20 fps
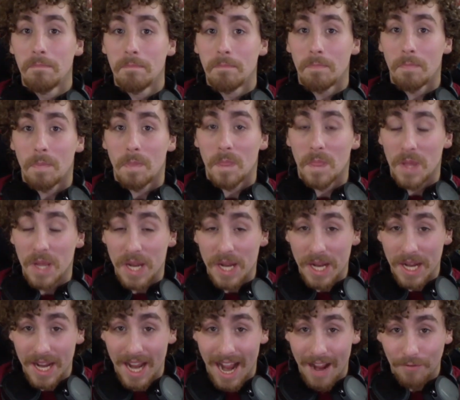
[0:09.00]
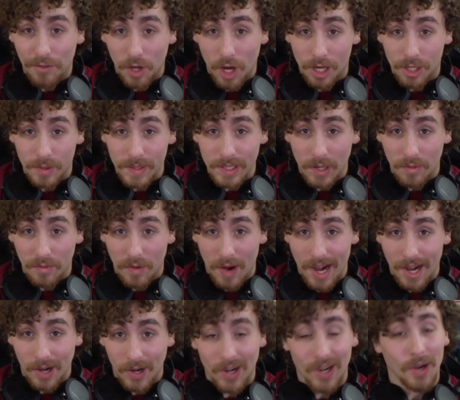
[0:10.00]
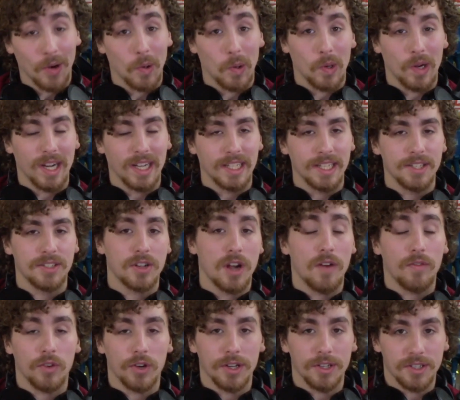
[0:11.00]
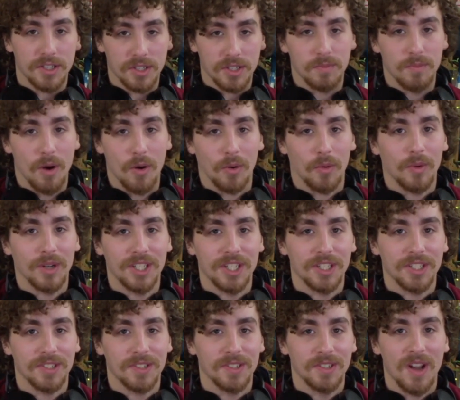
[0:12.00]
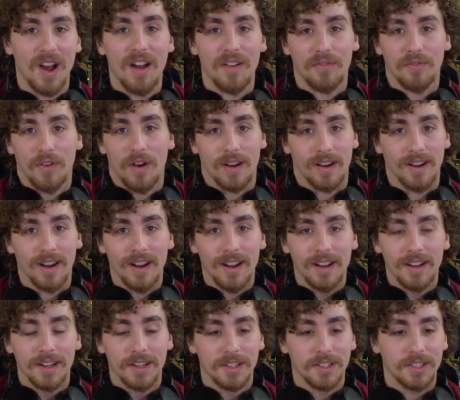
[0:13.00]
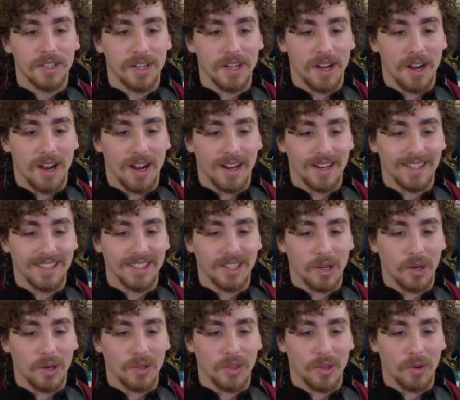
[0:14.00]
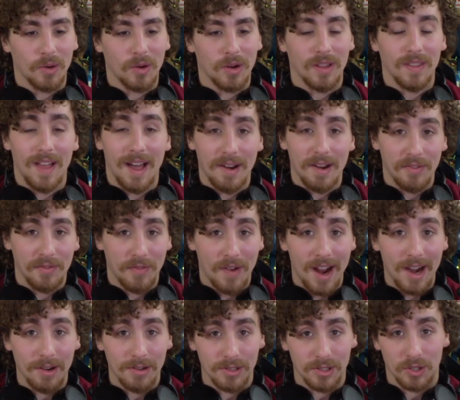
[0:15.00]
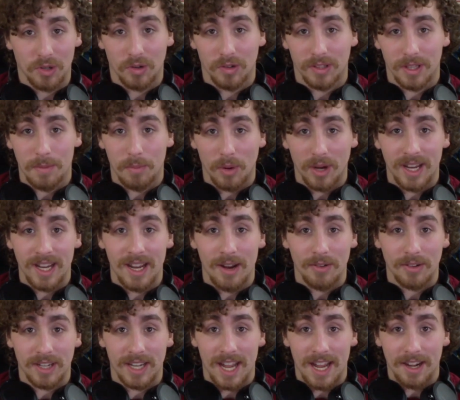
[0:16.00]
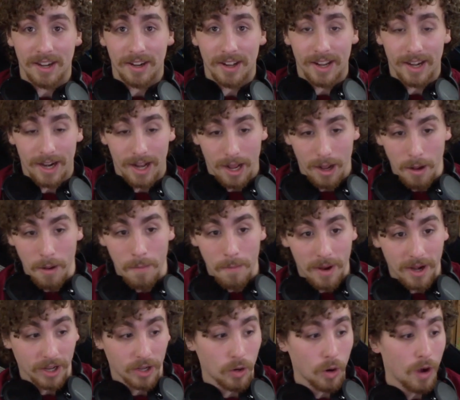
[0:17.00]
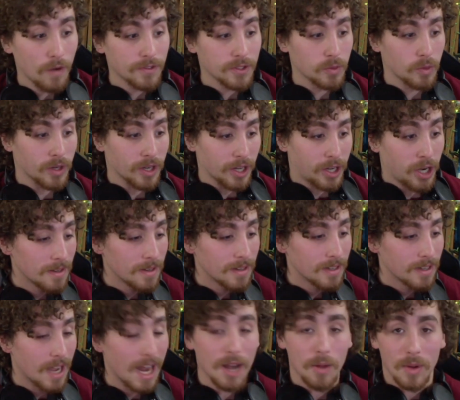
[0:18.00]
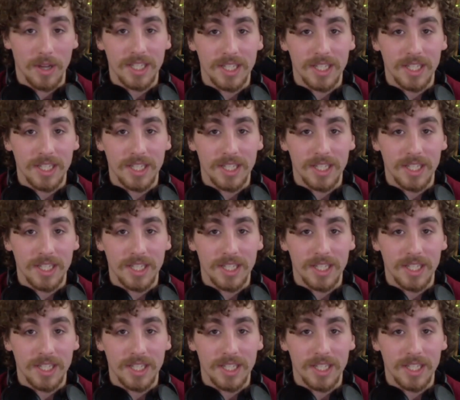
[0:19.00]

the half the country's on fire, or at least covered in smoke, which is not fun. See, there are a lot of fires currently breaking out in Canada, and but I cough, so we're gonna cut them. Anyways,